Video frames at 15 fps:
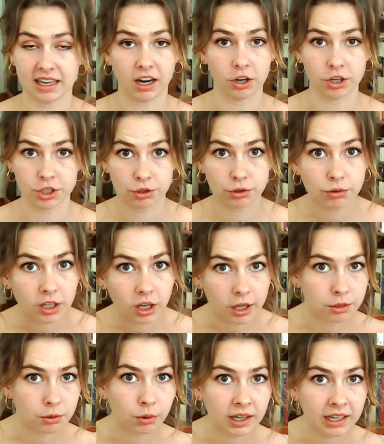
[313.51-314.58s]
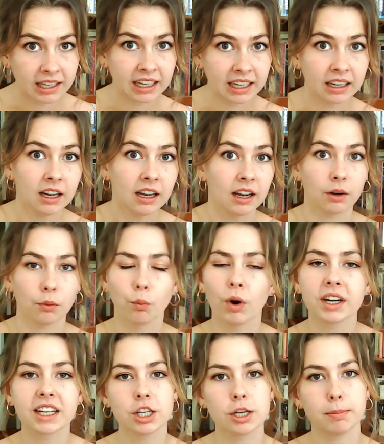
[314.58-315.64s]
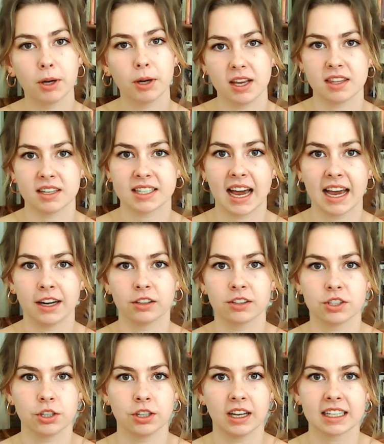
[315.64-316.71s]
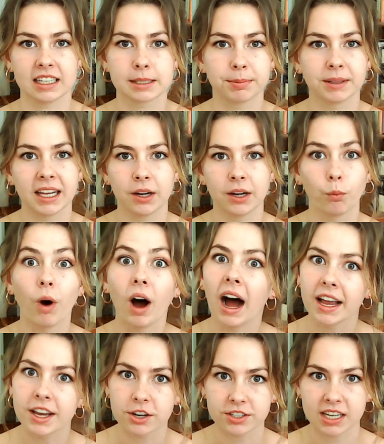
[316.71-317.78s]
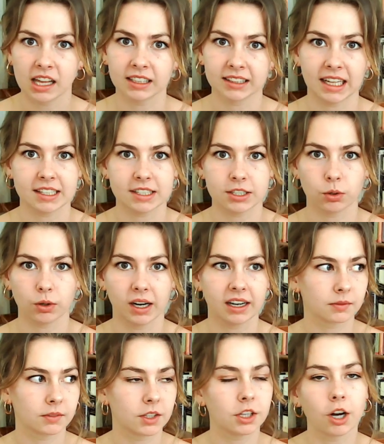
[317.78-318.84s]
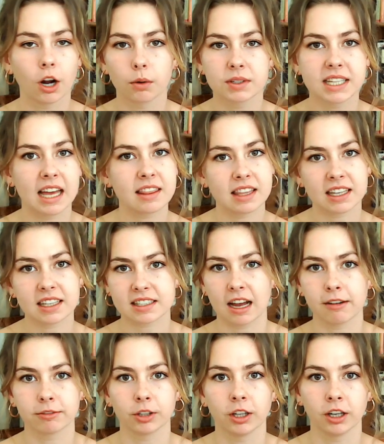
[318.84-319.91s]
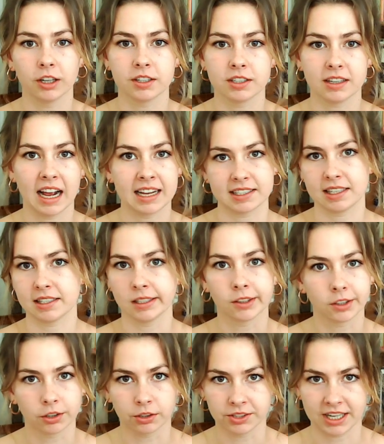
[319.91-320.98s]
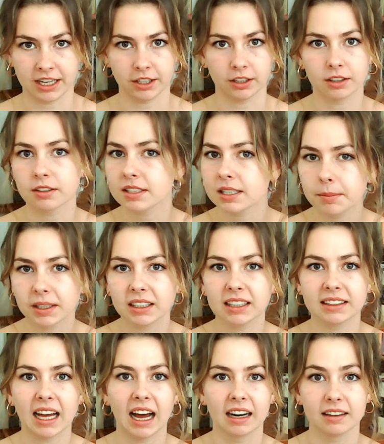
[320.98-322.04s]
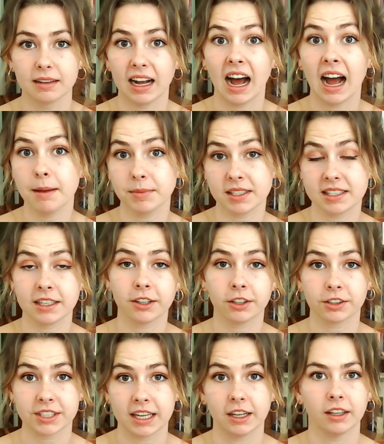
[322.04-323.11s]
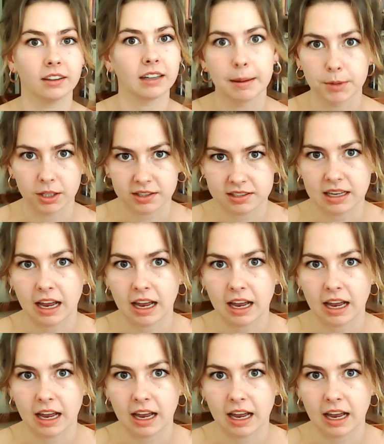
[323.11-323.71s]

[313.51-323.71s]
Are you the authority? What can you put in the title to explain why you're telling that story? 10 things I've learned as a serial dater, something like that. I'm the serial dater. I'm not this.